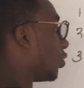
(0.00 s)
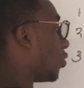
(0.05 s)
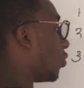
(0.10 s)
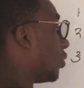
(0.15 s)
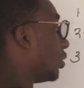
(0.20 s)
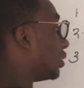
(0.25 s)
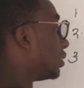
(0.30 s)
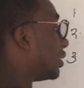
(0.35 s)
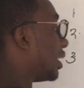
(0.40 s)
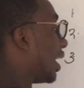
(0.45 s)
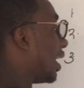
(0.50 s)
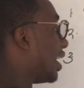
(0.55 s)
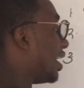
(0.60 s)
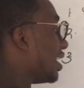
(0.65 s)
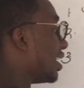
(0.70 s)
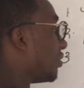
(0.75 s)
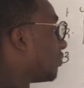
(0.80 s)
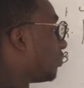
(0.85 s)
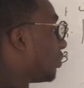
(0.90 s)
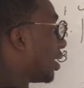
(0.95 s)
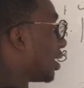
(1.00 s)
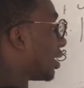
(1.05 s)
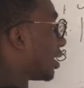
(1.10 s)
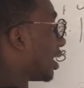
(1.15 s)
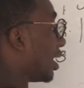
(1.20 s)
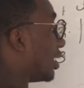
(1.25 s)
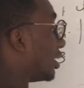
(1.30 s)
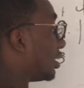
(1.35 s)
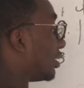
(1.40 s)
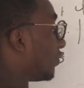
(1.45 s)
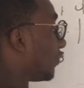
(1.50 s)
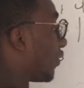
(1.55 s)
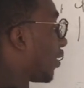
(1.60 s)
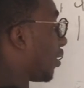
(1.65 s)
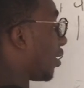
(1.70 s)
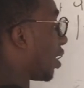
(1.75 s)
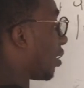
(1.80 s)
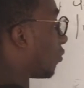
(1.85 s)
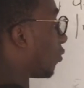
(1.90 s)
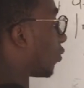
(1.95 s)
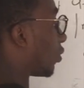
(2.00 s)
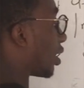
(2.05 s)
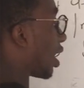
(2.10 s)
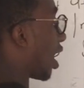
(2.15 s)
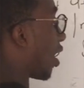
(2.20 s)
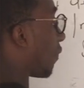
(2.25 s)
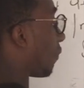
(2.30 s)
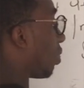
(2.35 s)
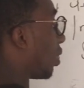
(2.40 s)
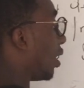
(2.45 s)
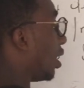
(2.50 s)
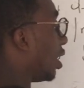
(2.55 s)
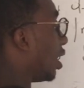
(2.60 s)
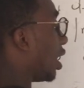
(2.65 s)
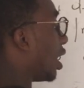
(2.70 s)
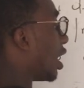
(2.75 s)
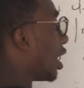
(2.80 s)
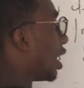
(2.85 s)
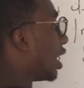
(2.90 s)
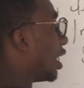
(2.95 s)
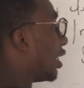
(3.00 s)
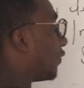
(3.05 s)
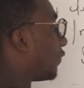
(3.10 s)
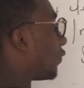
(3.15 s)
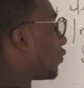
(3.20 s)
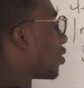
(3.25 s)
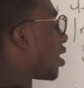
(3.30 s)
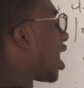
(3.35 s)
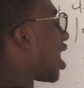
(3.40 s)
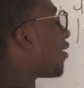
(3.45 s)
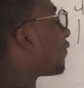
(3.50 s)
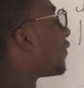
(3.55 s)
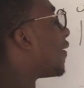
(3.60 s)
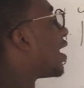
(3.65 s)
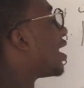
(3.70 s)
always the independent variable. Now, if you have